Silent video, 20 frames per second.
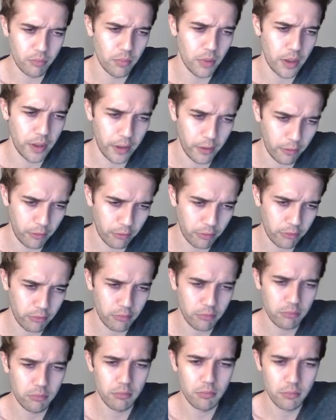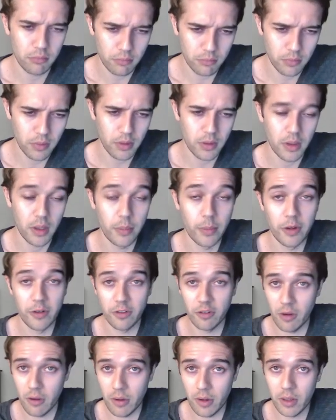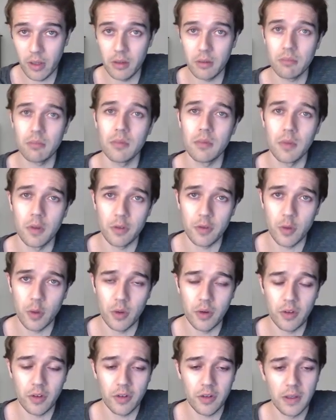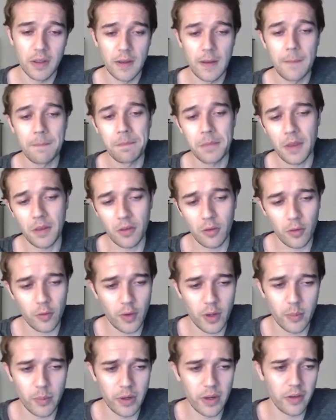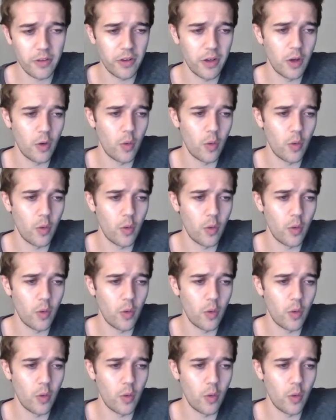my health. Am I sharing it? Of course. So if anybody has any